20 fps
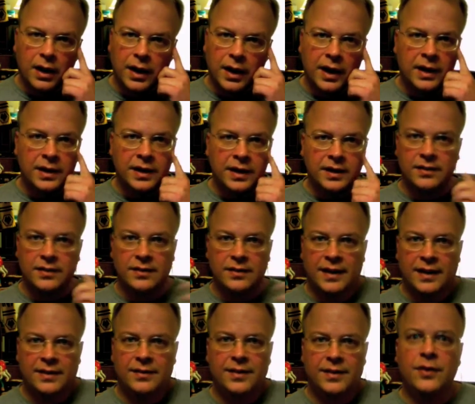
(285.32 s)
and
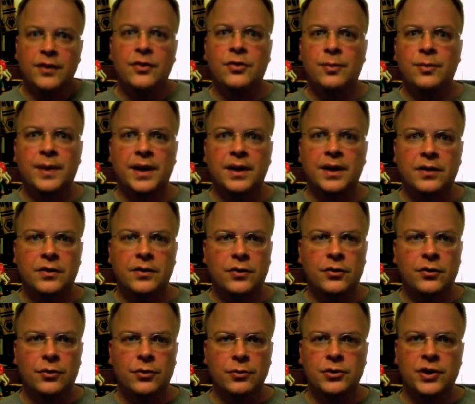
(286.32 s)
that scares me.
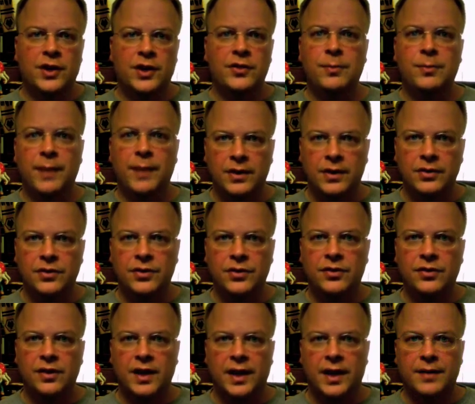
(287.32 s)
There's no checks and
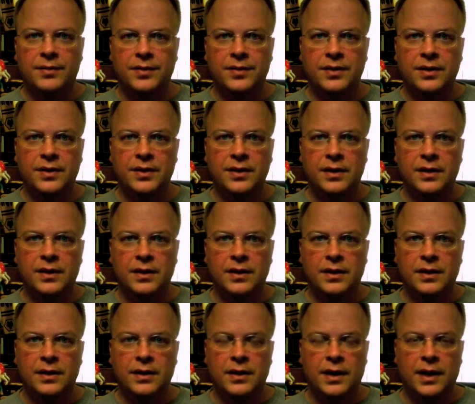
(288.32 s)
balances left,
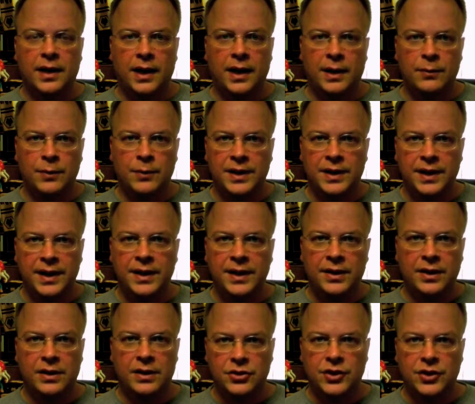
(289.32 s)
and we
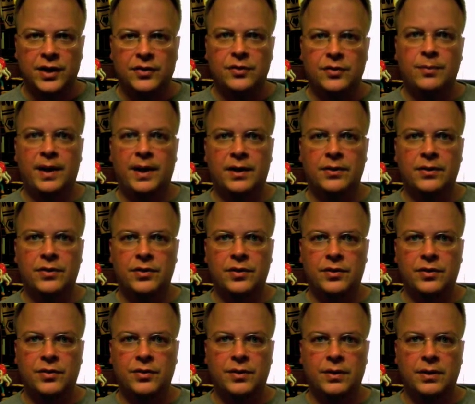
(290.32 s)
need checks and
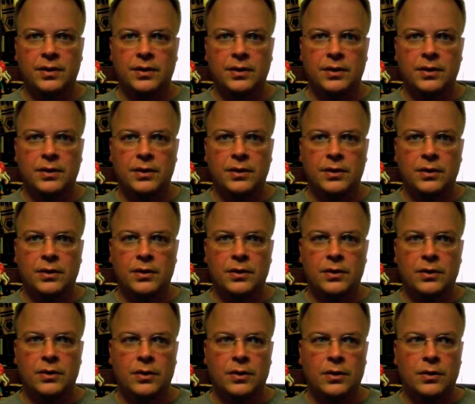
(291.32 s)
balances.
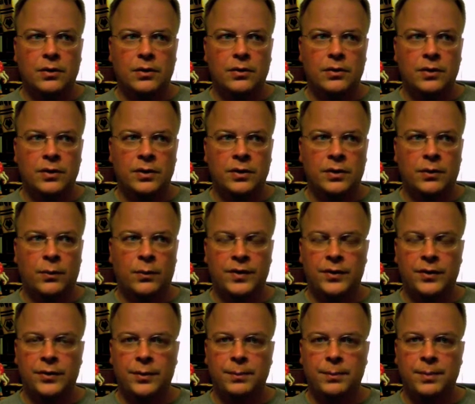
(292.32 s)

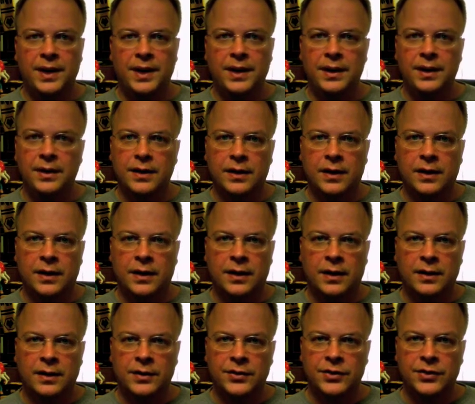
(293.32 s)
Whether it be
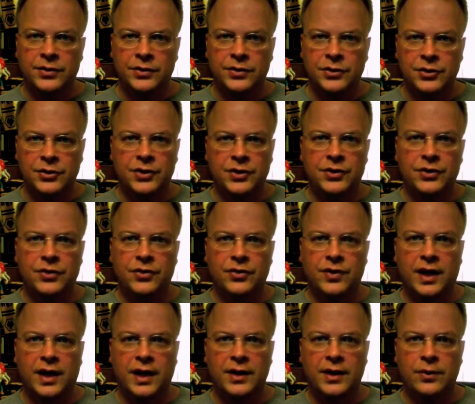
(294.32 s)
on the judicial
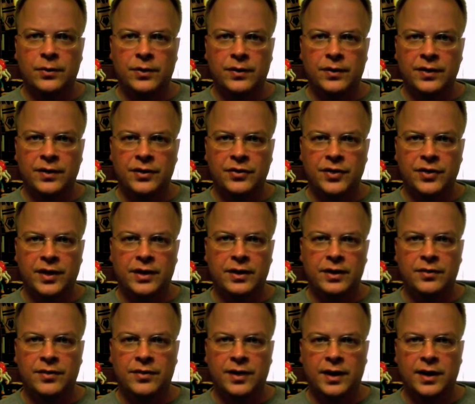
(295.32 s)
side or the
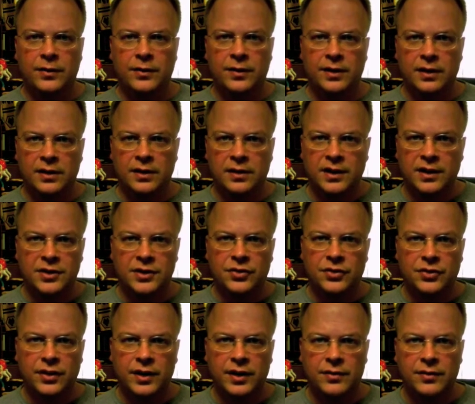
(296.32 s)
executive side or the
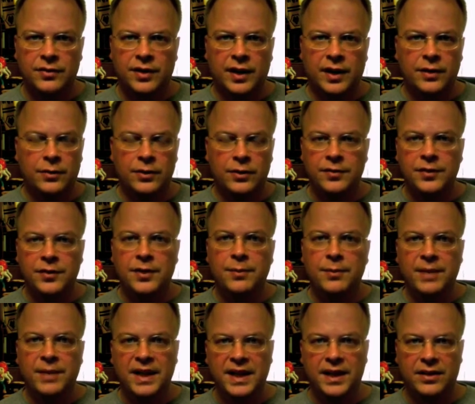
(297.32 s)
legislative side or even the
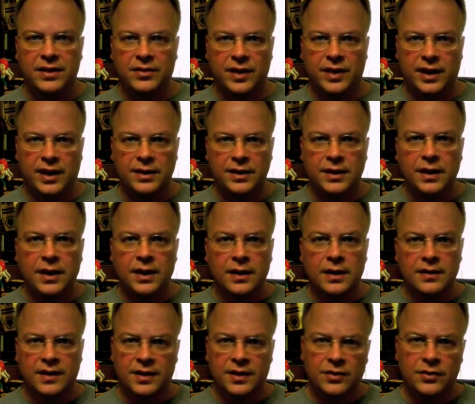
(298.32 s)
media side.
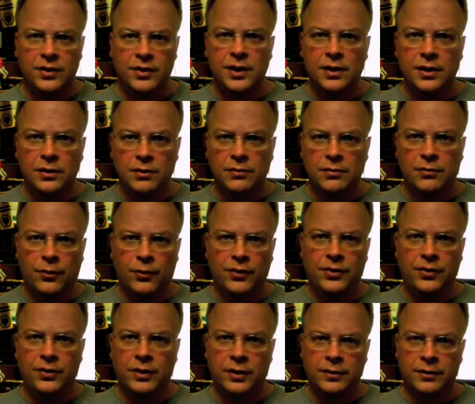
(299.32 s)
That's the
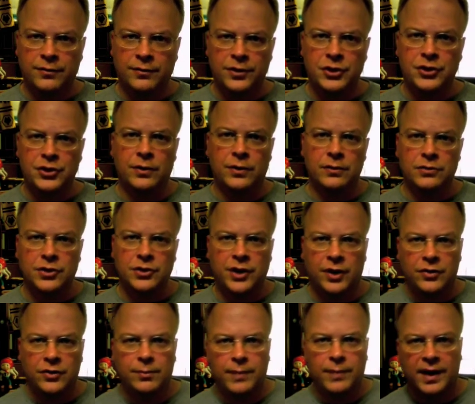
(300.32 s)
fourth unofficial
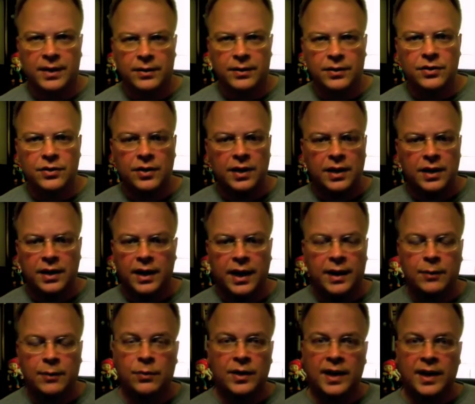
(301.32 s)
checks and balance.
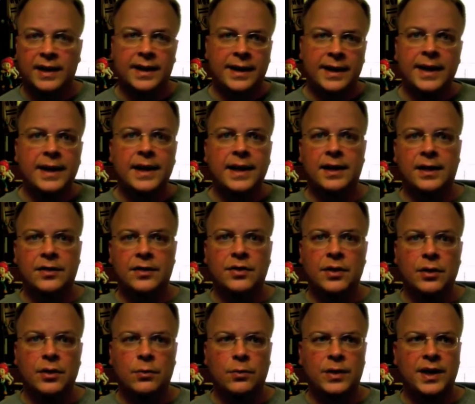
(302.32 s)
And we're not getting it.
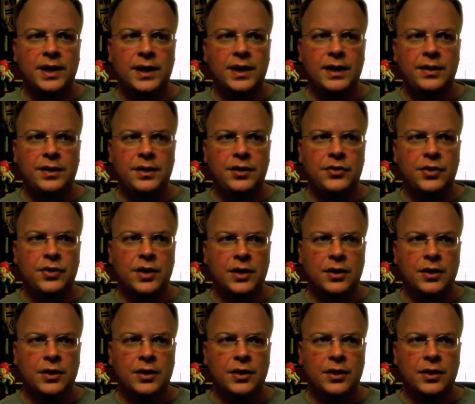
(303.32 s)
We're getting these